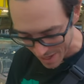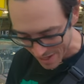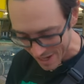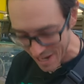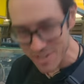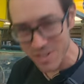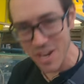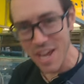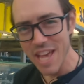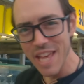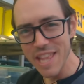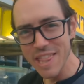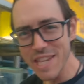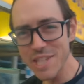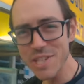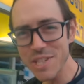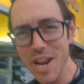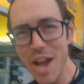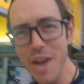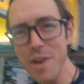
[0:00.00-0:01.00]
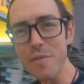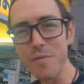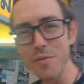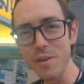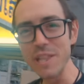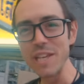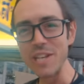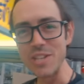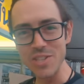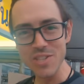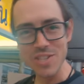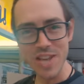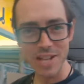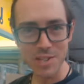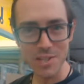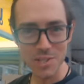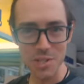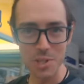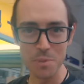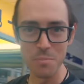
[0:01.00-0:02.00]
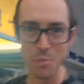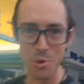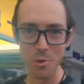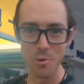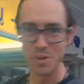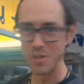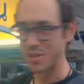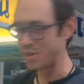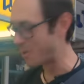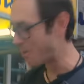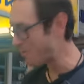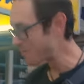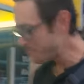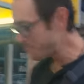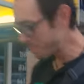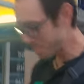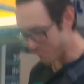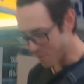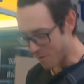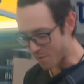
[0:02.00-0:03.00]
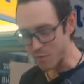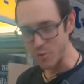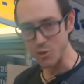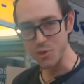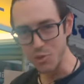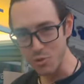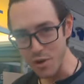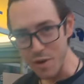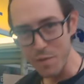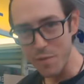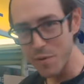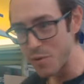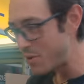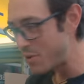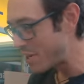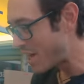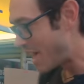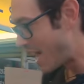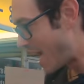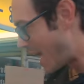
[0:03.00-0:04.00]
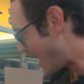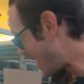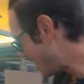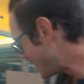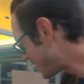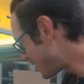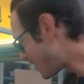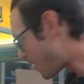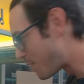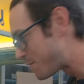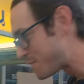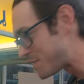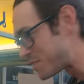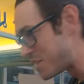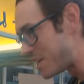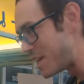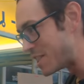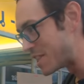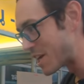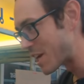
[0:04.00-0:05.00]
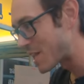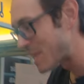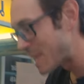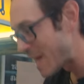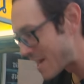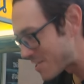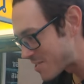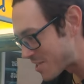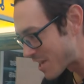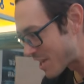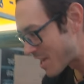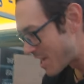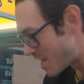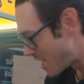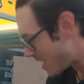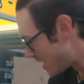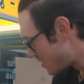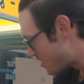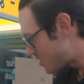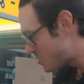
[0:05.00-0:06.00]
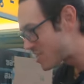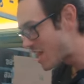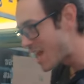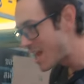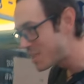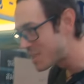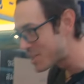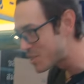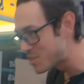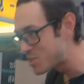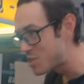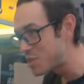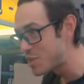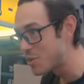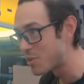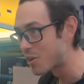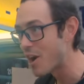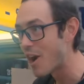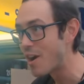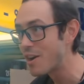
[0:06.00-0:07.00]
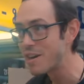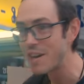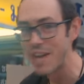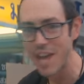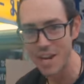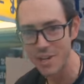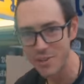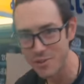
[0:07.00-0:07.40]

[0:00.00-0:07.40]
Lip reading: case, this kind of really sets the mood, you know? For street food, I love seeing the classic stainless steel cart. And you